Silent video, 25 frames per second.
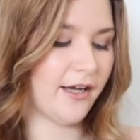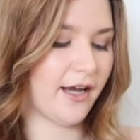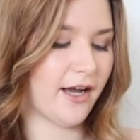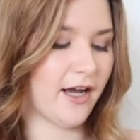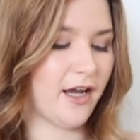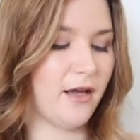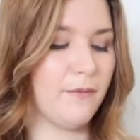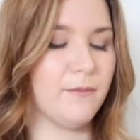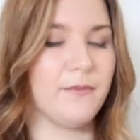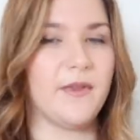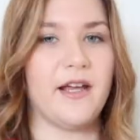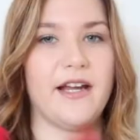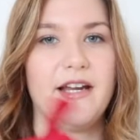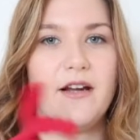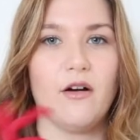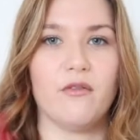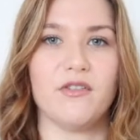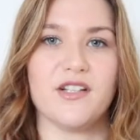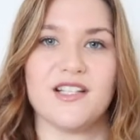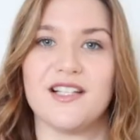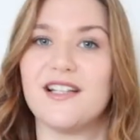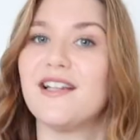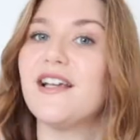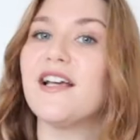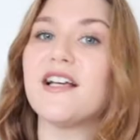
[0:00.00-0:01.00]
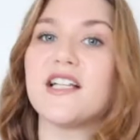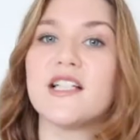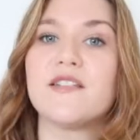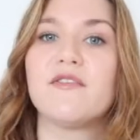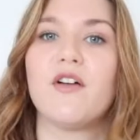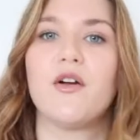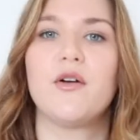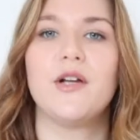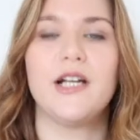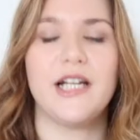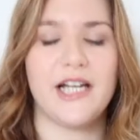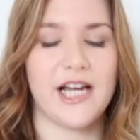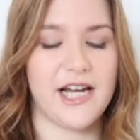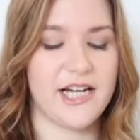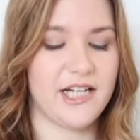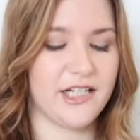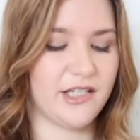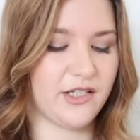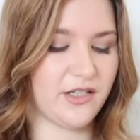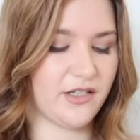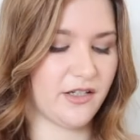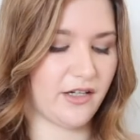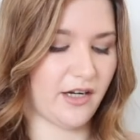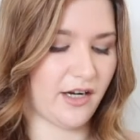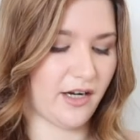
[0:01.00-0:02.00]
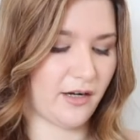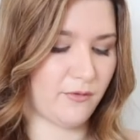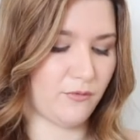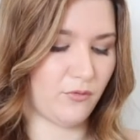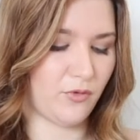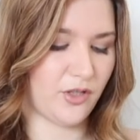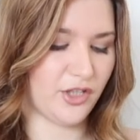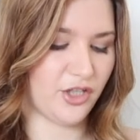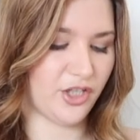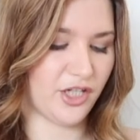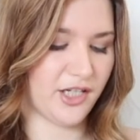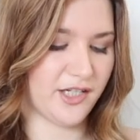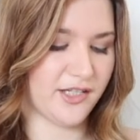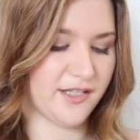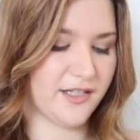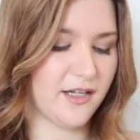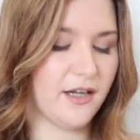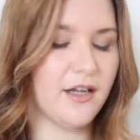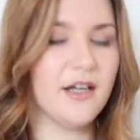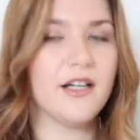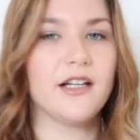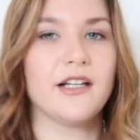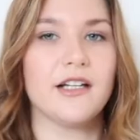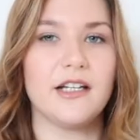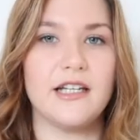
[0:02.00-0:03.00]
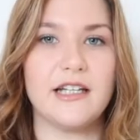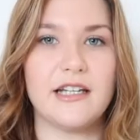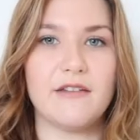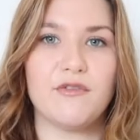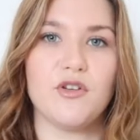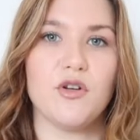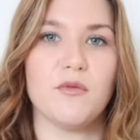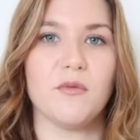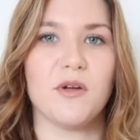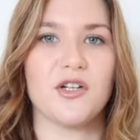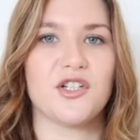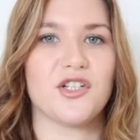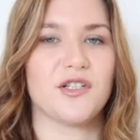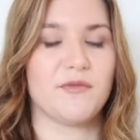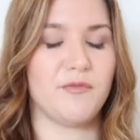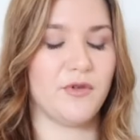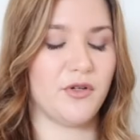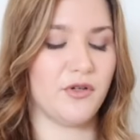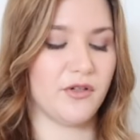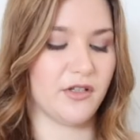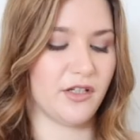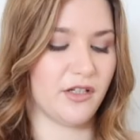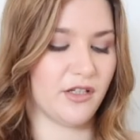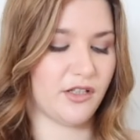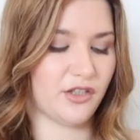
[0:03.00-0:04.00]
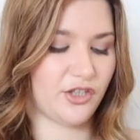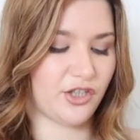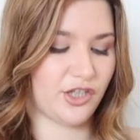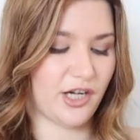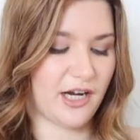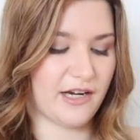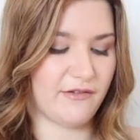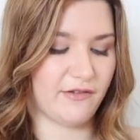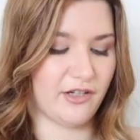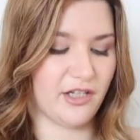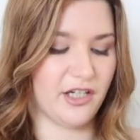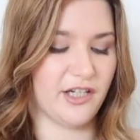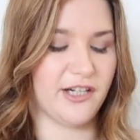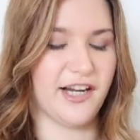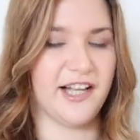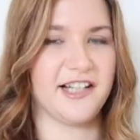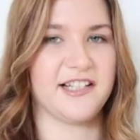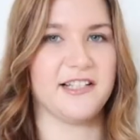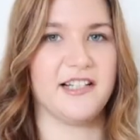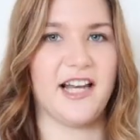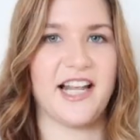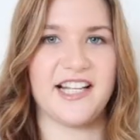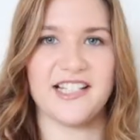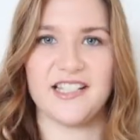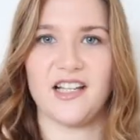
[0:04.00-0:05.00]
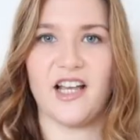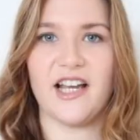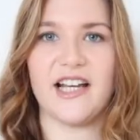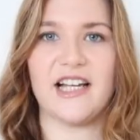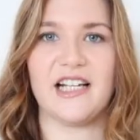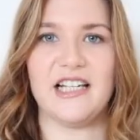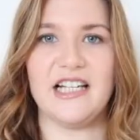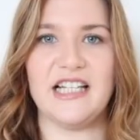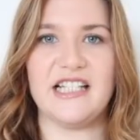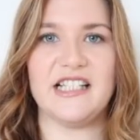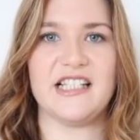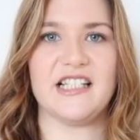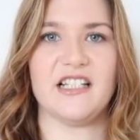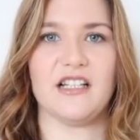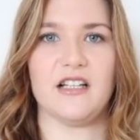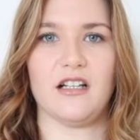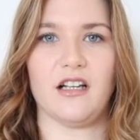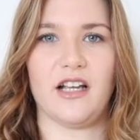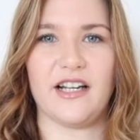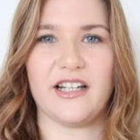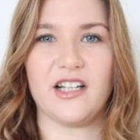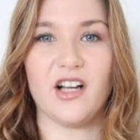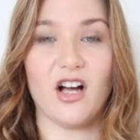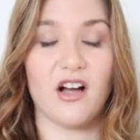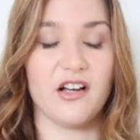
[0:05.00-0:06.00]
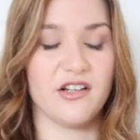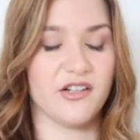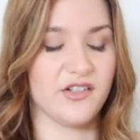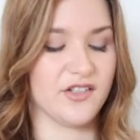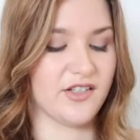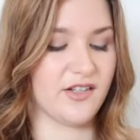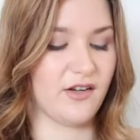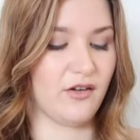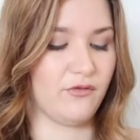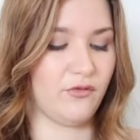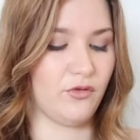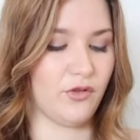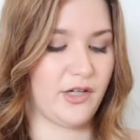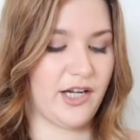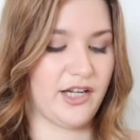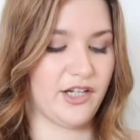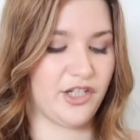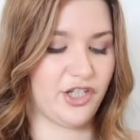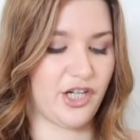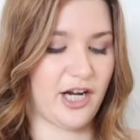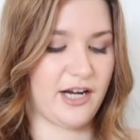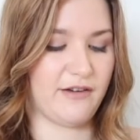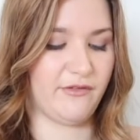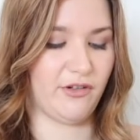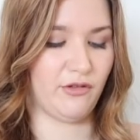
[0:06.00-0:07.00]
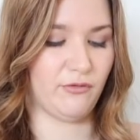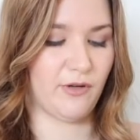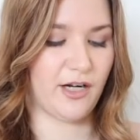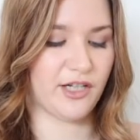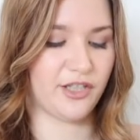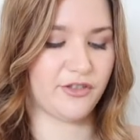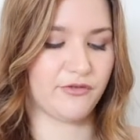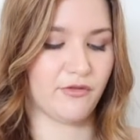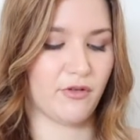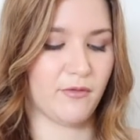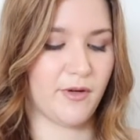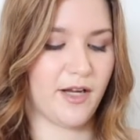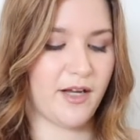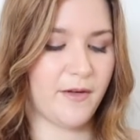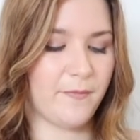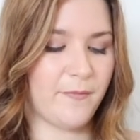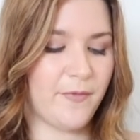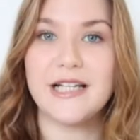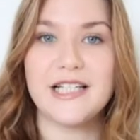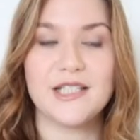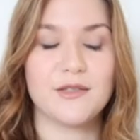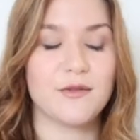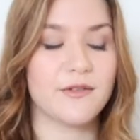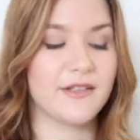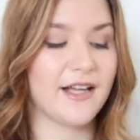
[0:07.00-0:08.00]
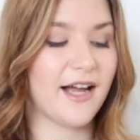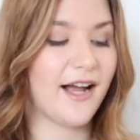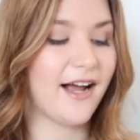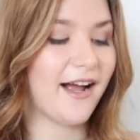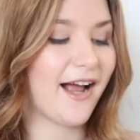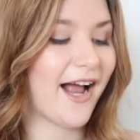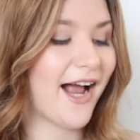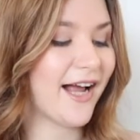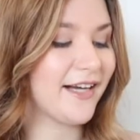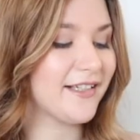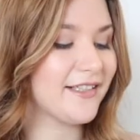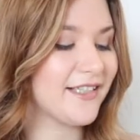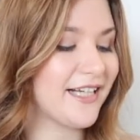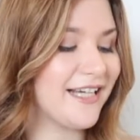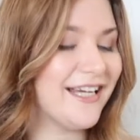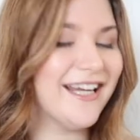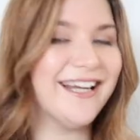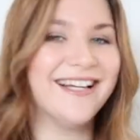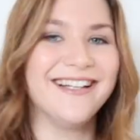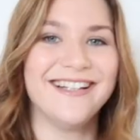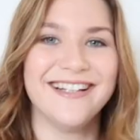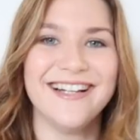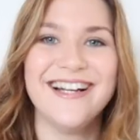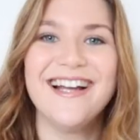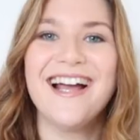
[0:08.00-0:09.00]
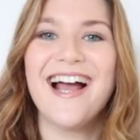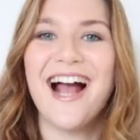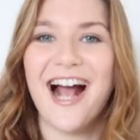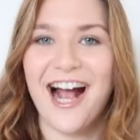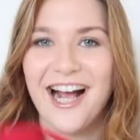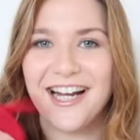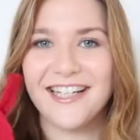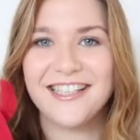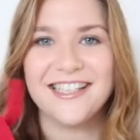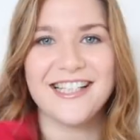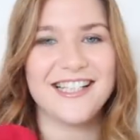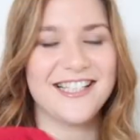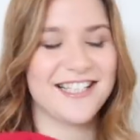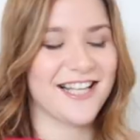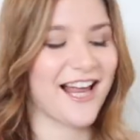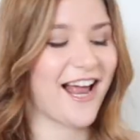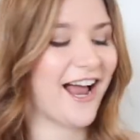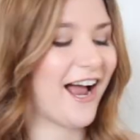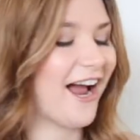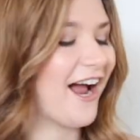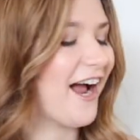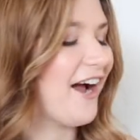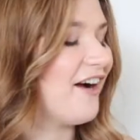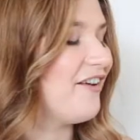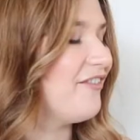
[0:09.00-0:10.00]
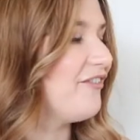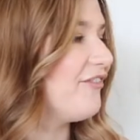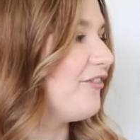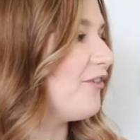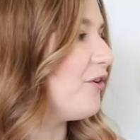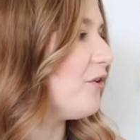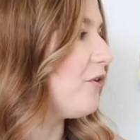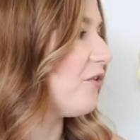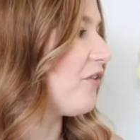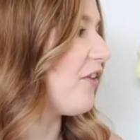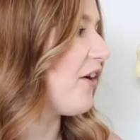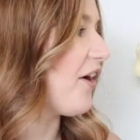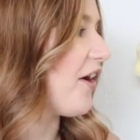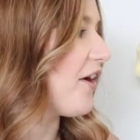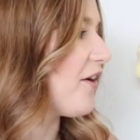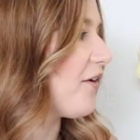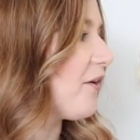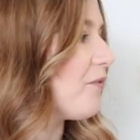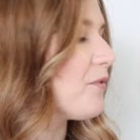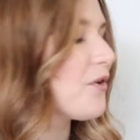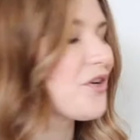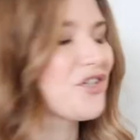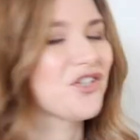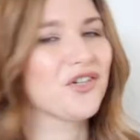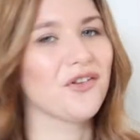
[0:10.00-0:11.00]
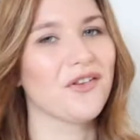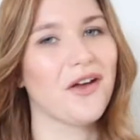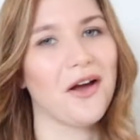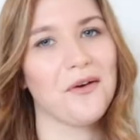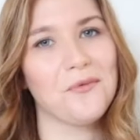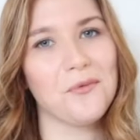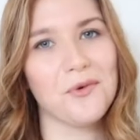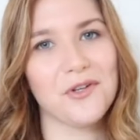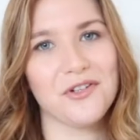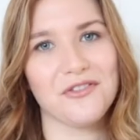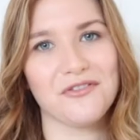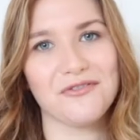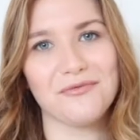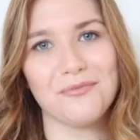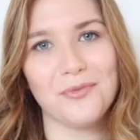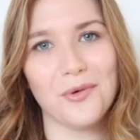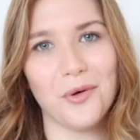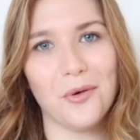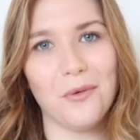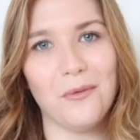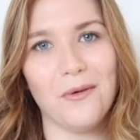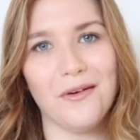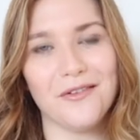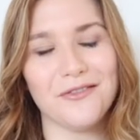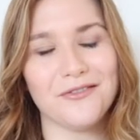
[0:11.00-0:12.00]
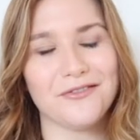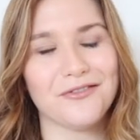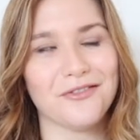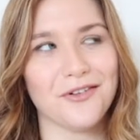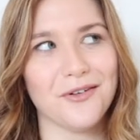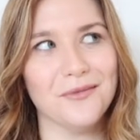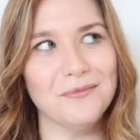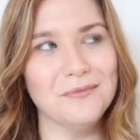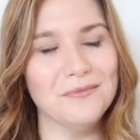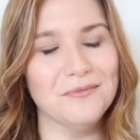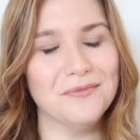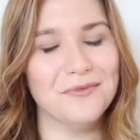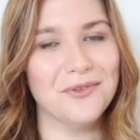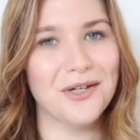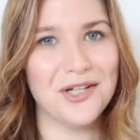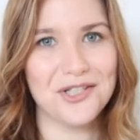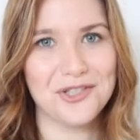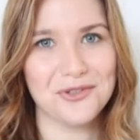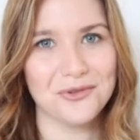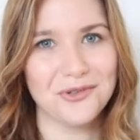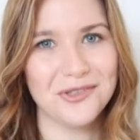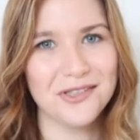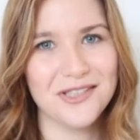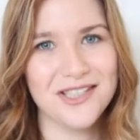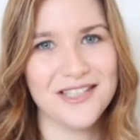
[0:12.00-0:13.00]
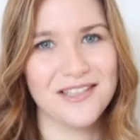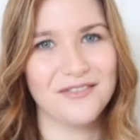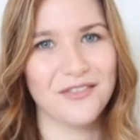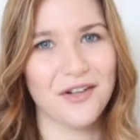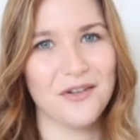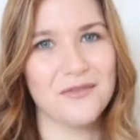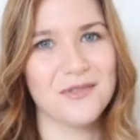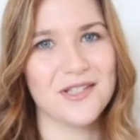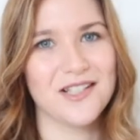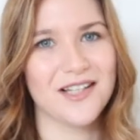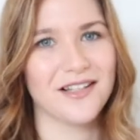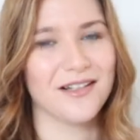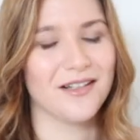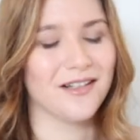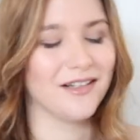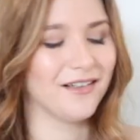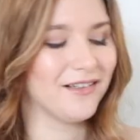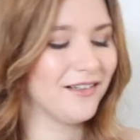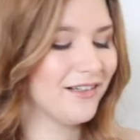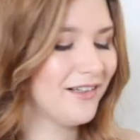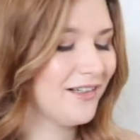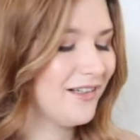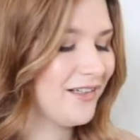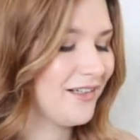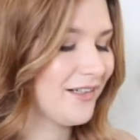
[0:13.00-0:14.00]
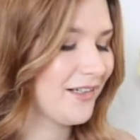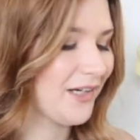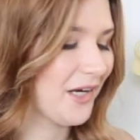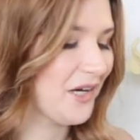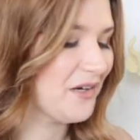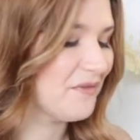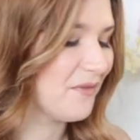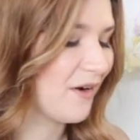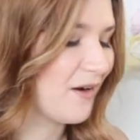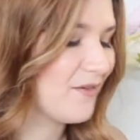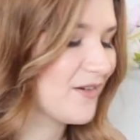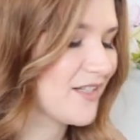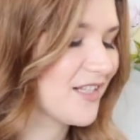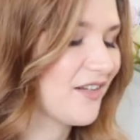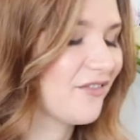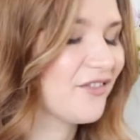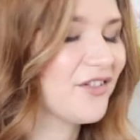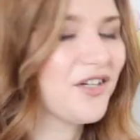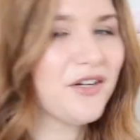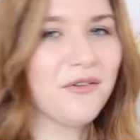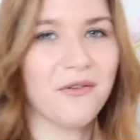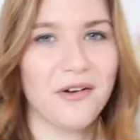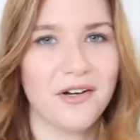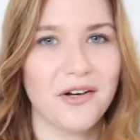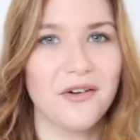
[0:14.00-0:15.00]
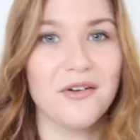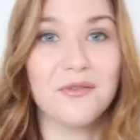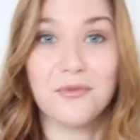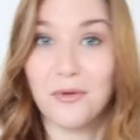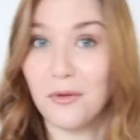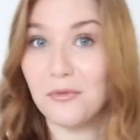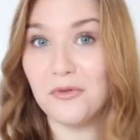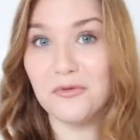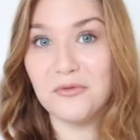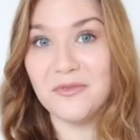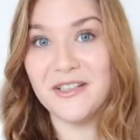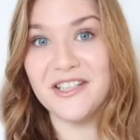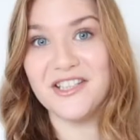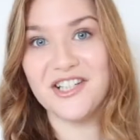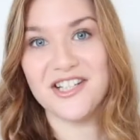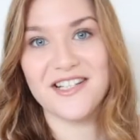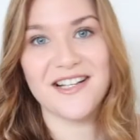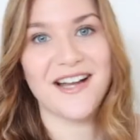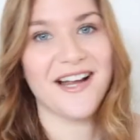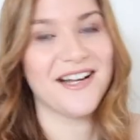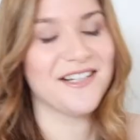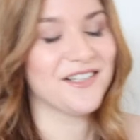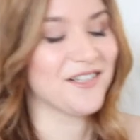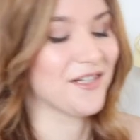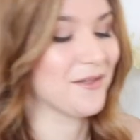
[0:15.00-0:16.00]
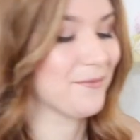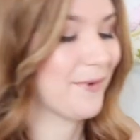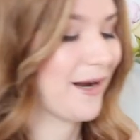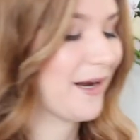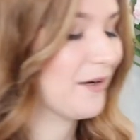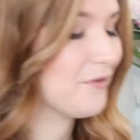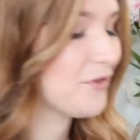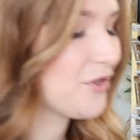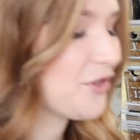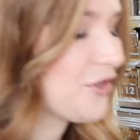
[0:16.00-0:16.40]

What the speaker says: And they obviously exfoliate, which is going to give you a much smoother shave, and you're less likely to like cut yourself or get a shaving rash from it. Pleased with that. Handy to have, although I'm not sure that I would have bought one from Rituals. If I was going to go and buy myself a new one, I would probably just head to the pound